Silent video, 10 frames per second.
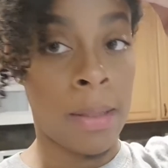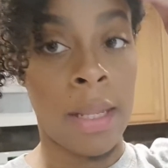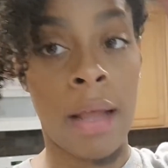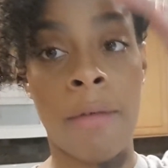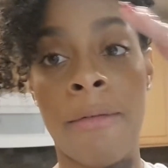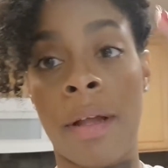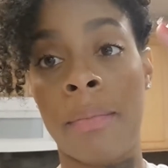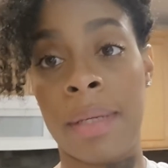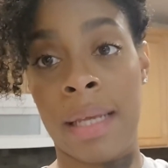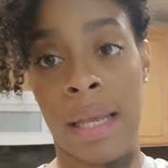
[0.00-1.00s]
Now the fun
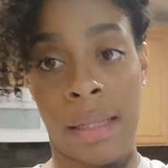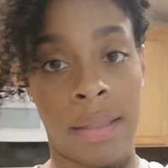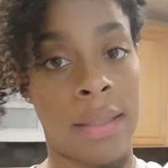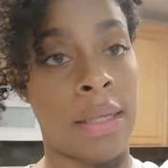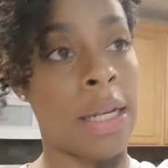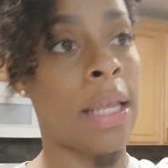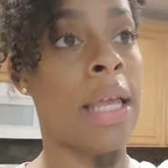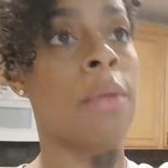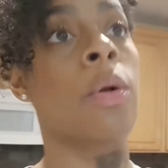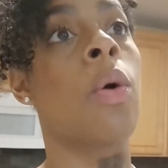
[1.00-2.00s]
begins, and I
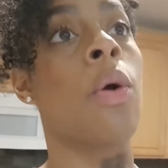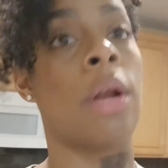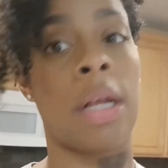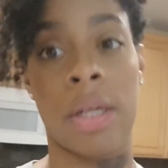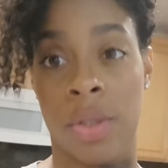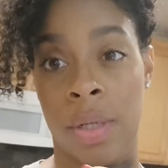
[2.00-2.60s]
can't record it because you